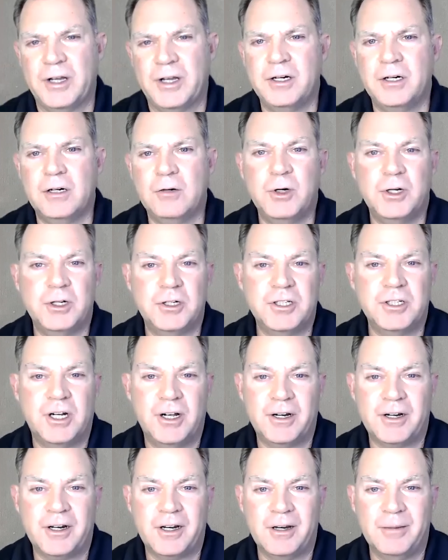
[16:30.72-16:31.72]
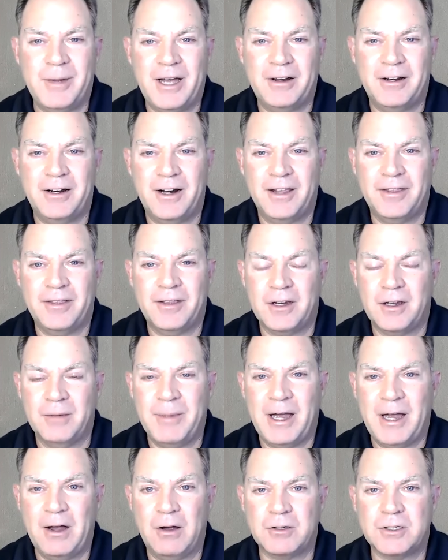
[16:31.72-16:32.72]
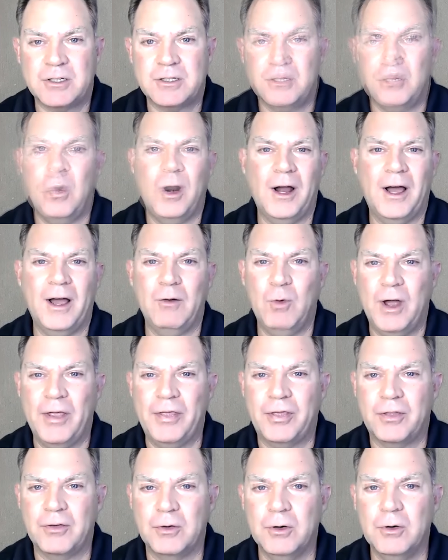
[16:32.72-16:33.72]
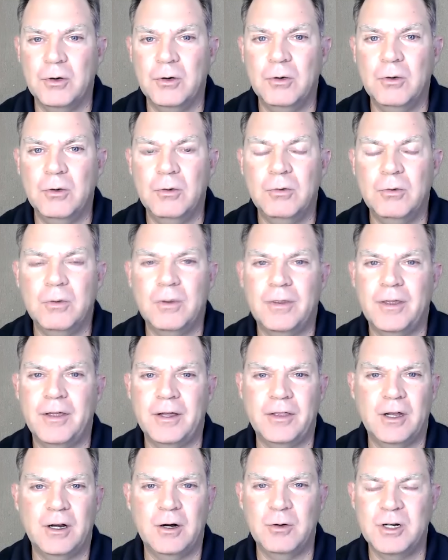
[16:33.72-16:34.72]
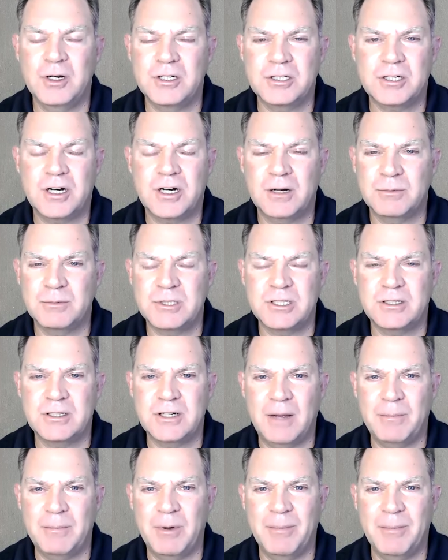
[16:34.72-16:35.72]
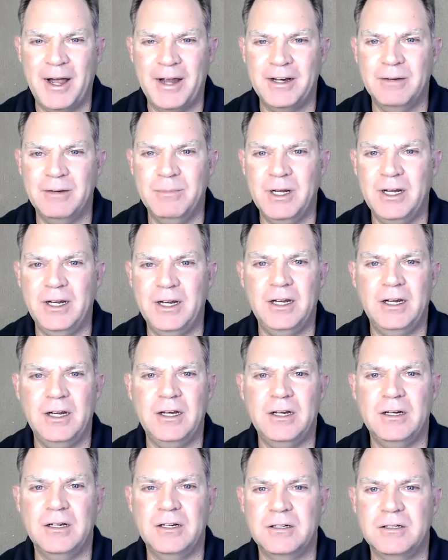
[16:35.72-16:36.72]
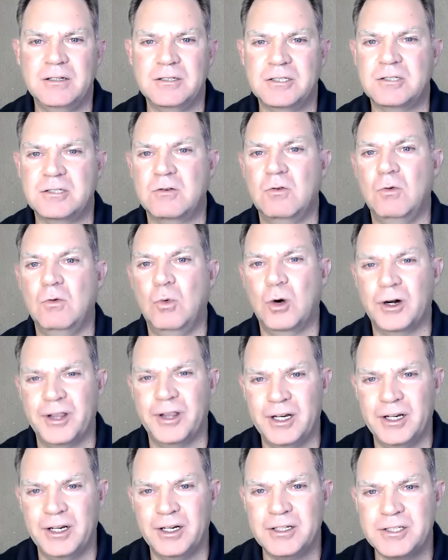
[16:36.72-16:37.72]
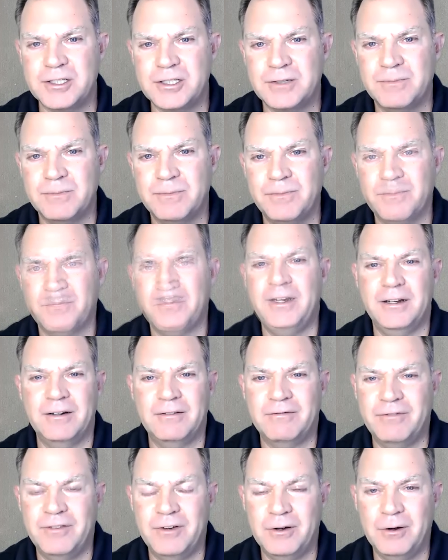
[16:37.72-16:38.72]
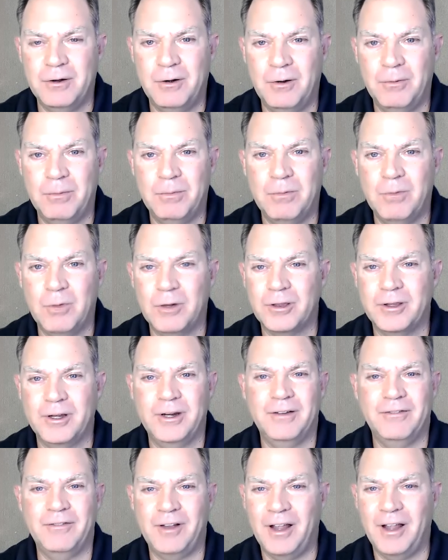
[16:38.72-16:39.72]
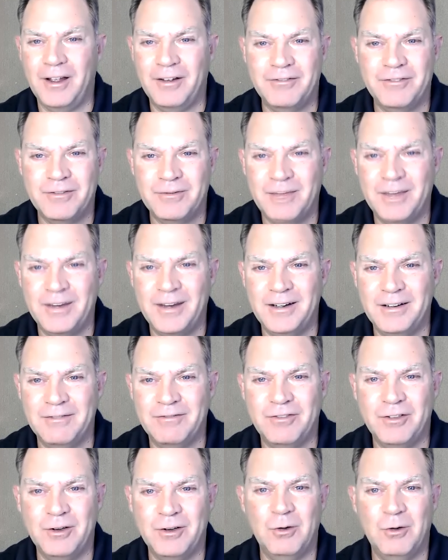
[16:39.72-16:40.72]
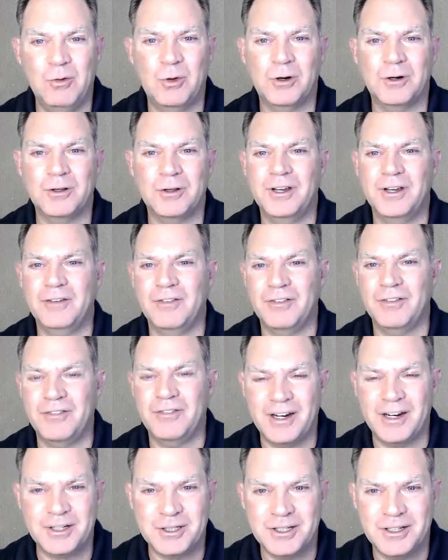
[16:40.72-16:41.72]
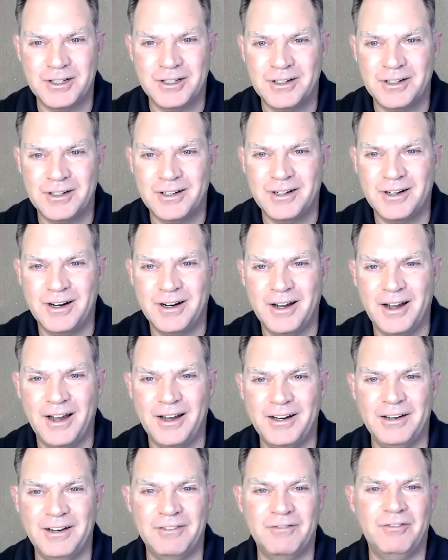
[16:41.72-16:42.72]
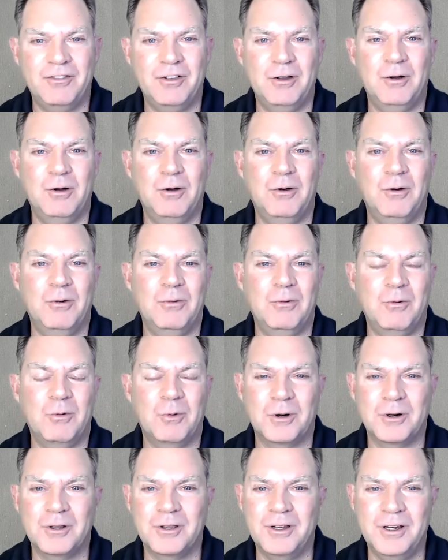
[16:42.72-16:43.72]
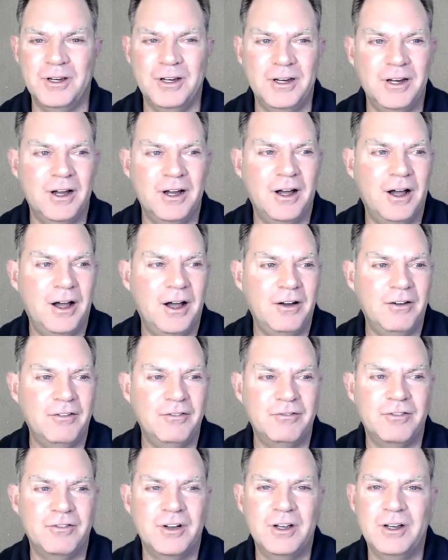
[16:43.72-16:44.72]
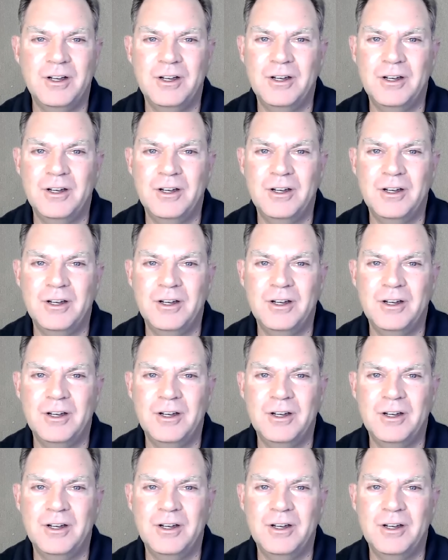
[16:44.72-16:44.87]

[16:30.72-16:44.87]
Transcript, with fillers: when I hear what you're talking about and I think about what I went through, the thing that always comes top of mind to me is worthiness. I didn't feel worthy of love. I didn't feel worthy of affection. I didn't feel worthy of